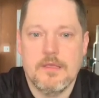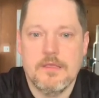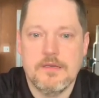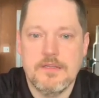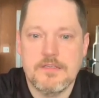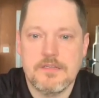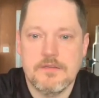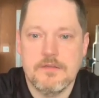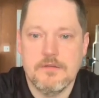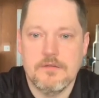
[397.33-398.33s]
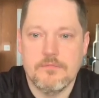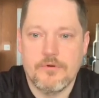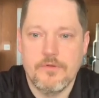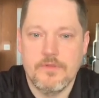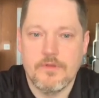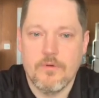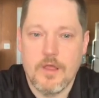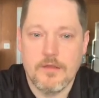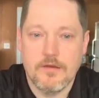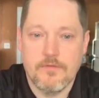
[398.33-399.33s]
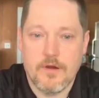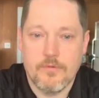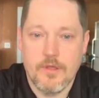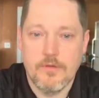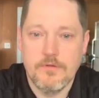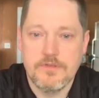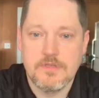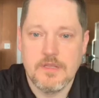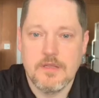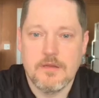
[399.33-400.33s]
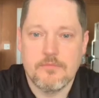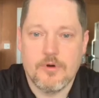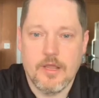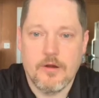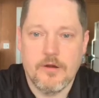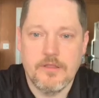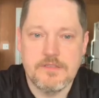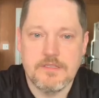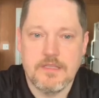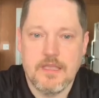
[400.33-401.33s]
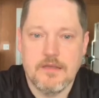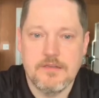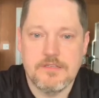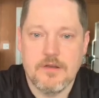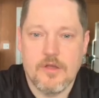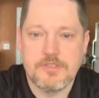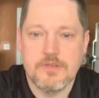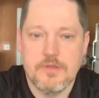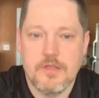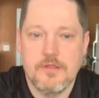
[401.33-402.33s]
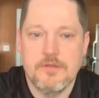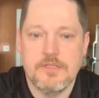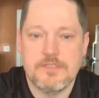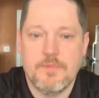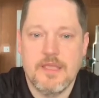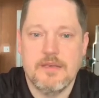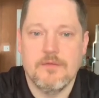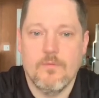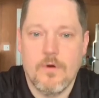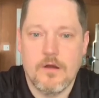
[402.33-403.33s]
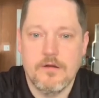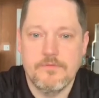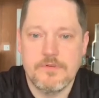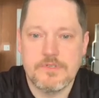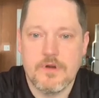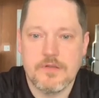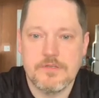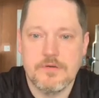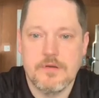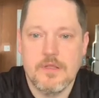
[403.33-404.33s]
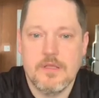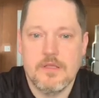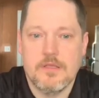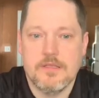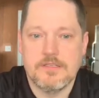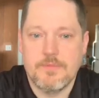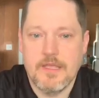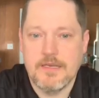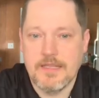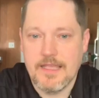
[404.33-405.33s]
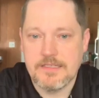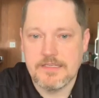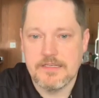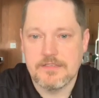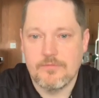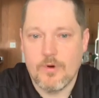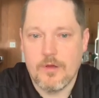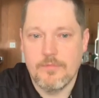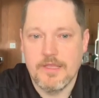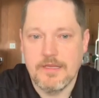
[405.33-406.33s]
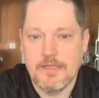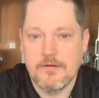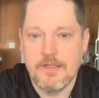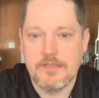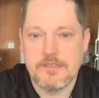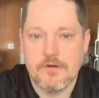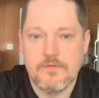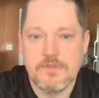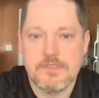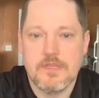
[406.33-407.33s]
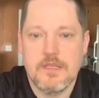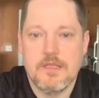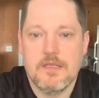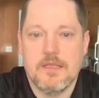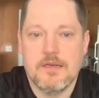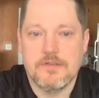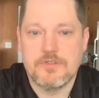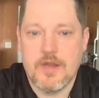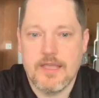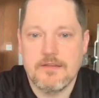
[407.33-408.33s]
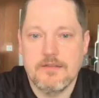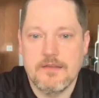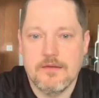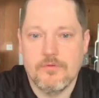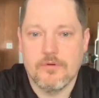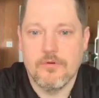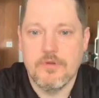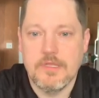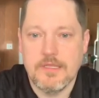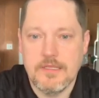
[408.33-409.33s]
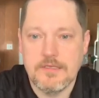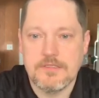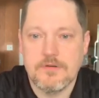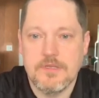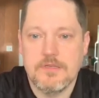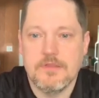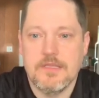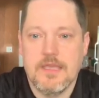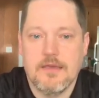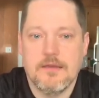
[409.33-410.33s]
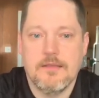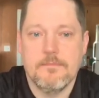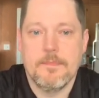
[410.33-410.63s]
In addition to improving the quality of our roads, priorities in the county should also include expanding water infrastructure, expanding access to broadband internet service, and attracting and recruiting industry into the county.